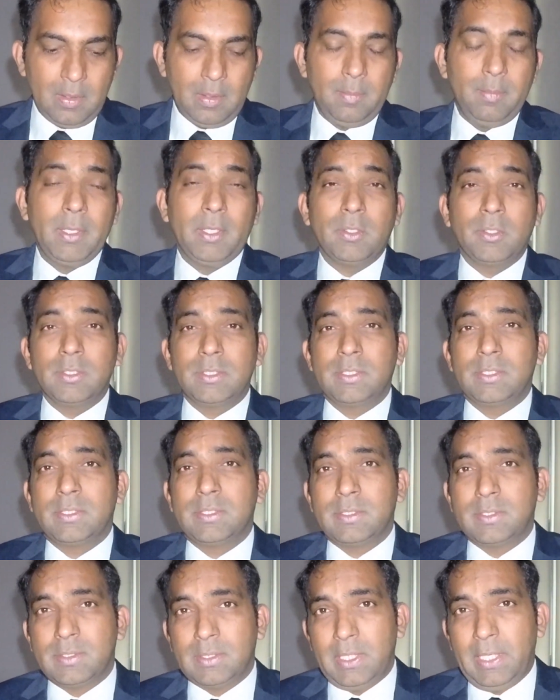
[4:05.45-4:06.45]

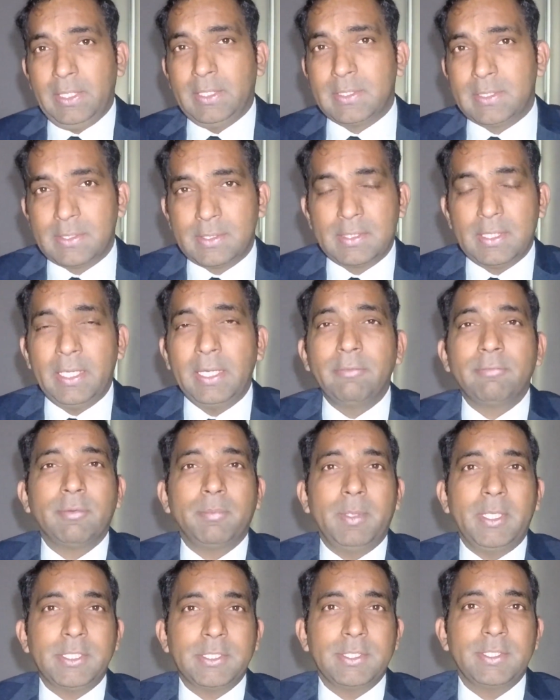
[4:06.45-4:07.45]
because it's an
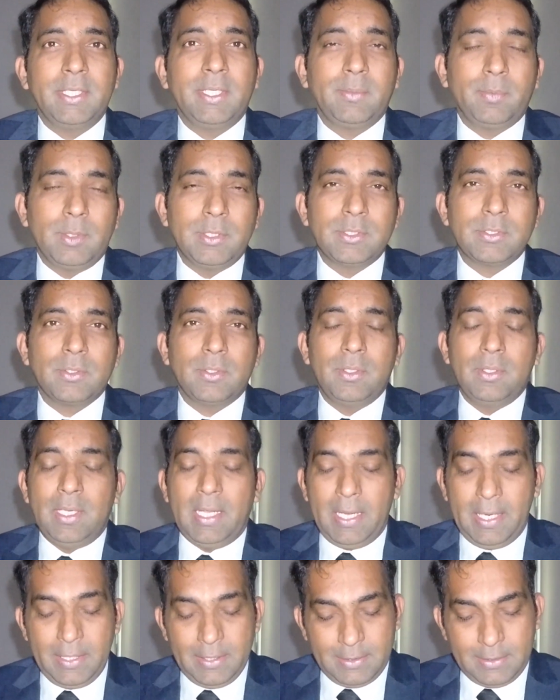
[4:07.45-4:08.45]
information request
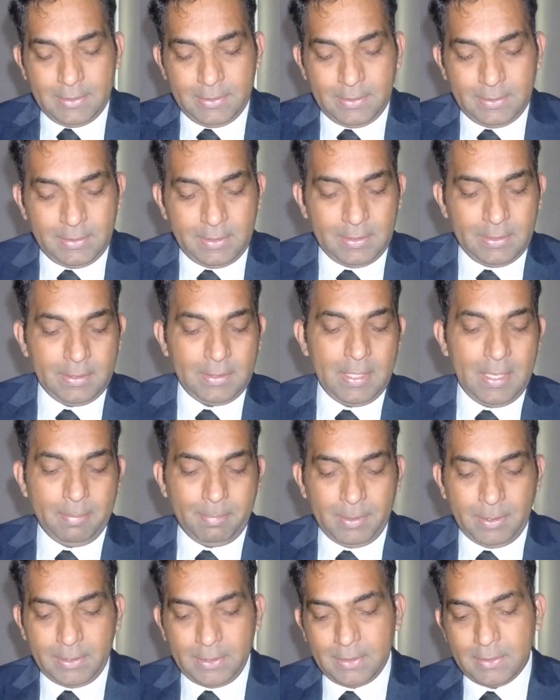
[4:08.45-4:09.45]
and the
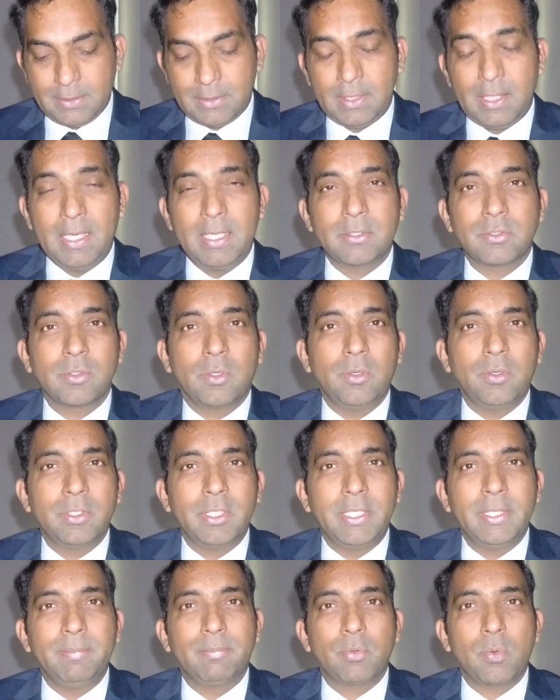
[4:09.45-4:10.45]
applicant has
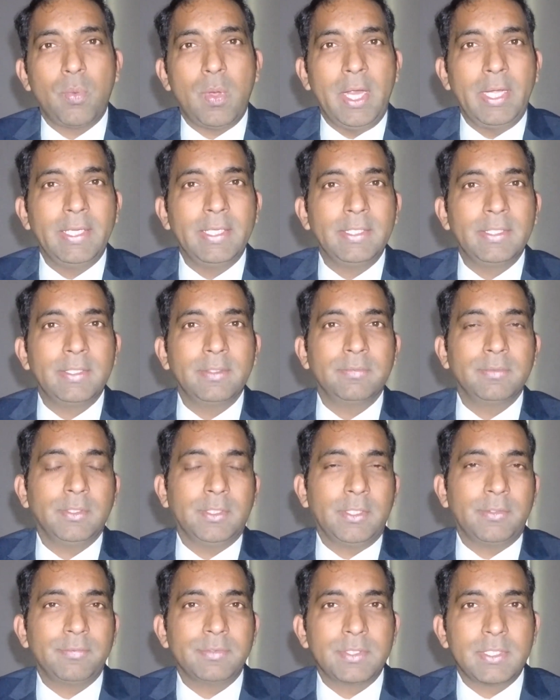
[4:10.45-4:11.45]
already provided the
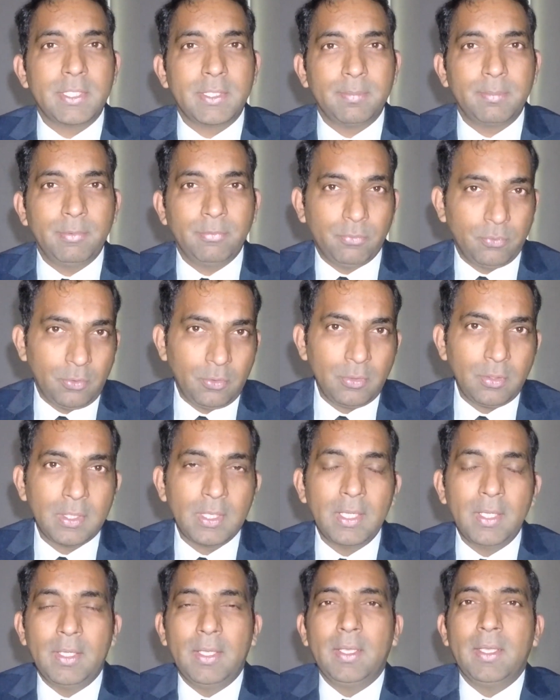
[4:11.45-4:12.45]
work reference letter before.
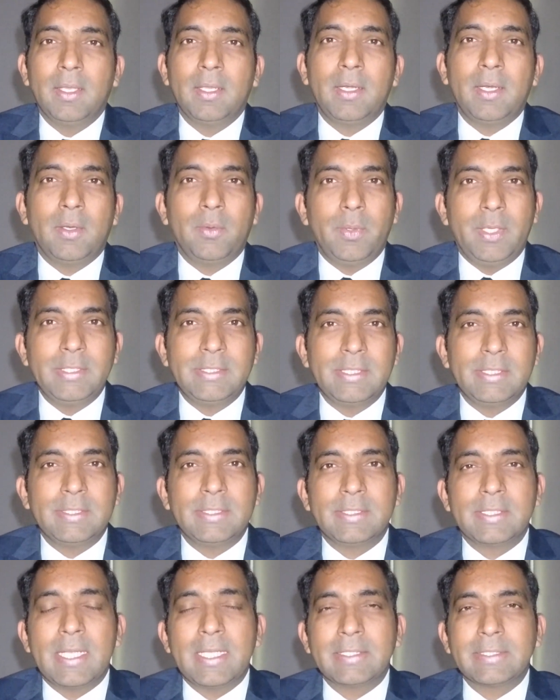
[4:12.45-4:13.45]
Now, ACS
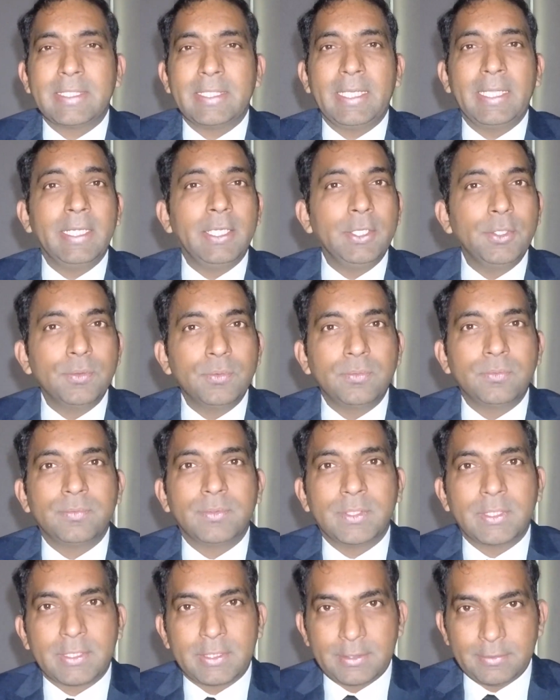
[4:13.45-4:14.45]
is asking a new
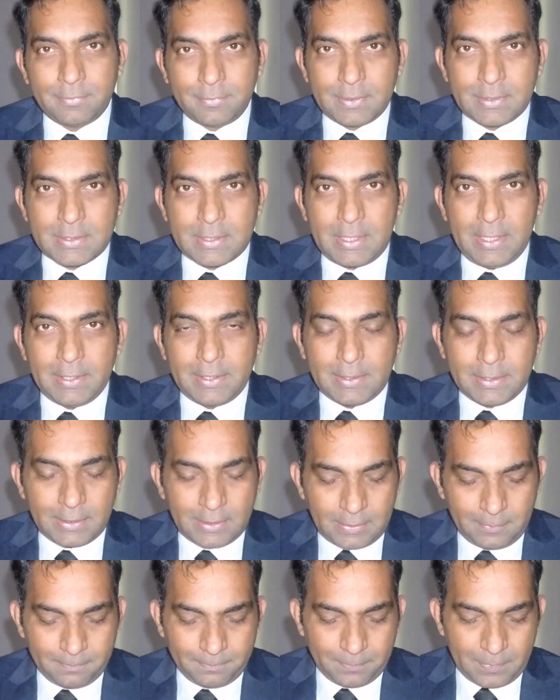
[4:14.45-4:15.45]
work reference
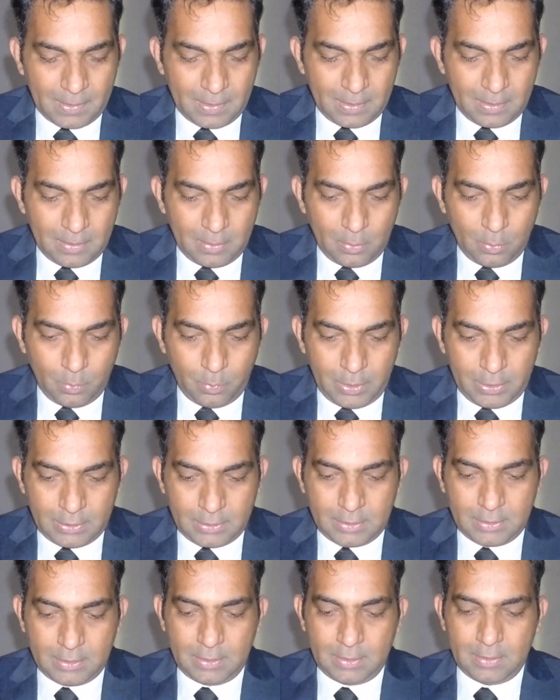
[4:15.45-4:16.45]
letter
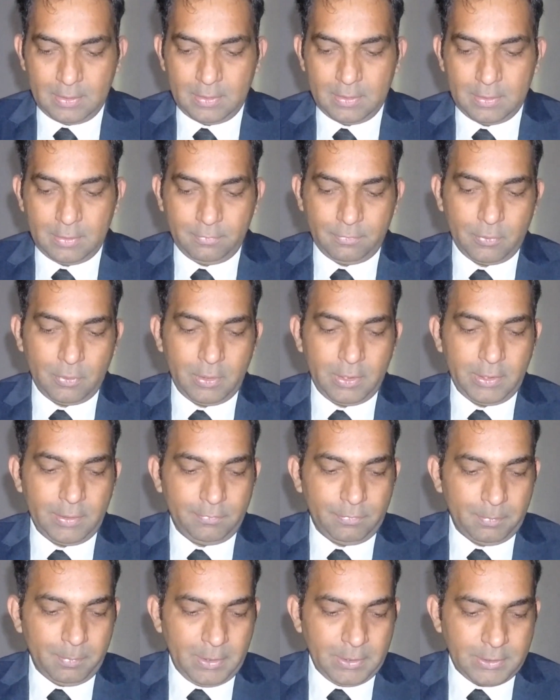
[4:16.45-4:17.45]
with the following
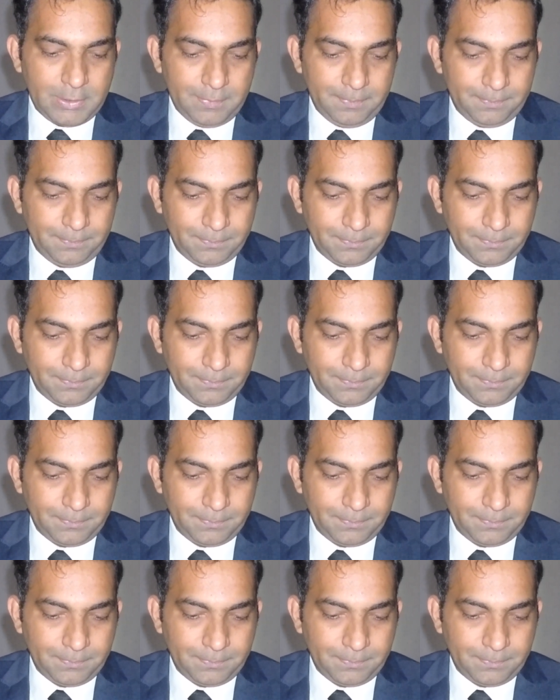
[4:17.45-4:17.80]
information.